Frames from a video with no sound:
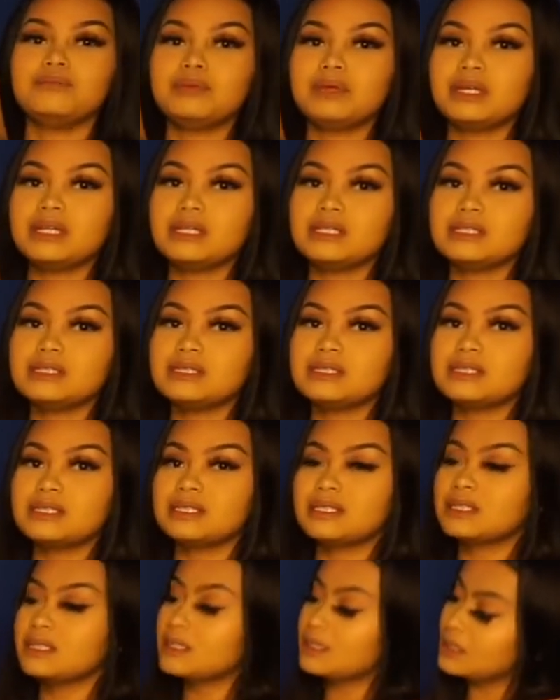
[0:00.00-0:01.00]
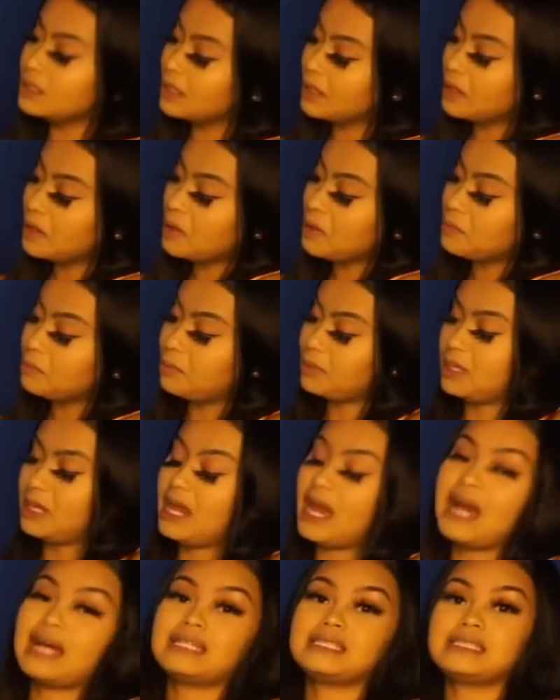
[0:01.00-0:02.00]
piece, but it
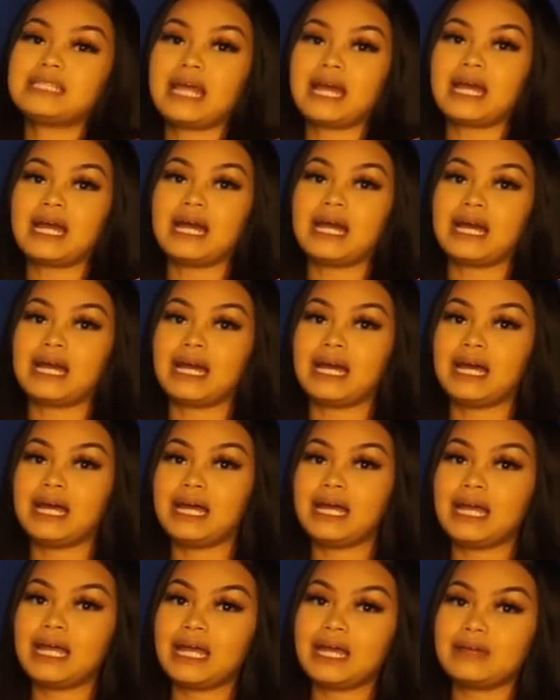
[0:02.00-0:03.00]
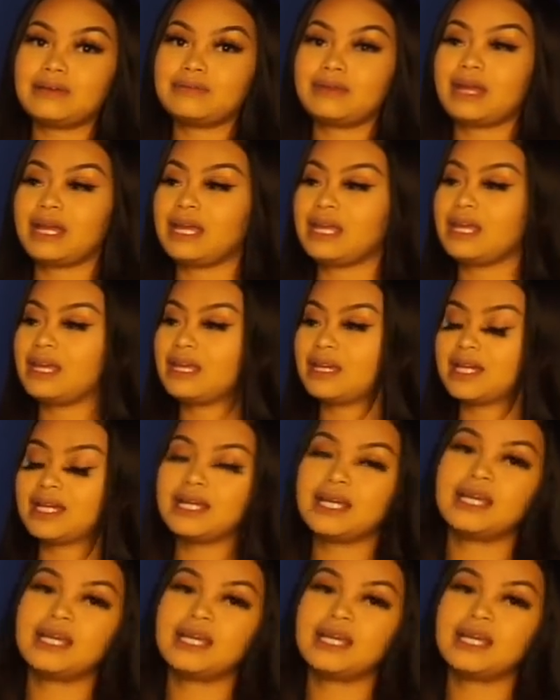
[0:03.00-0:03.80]
has like a cut right here.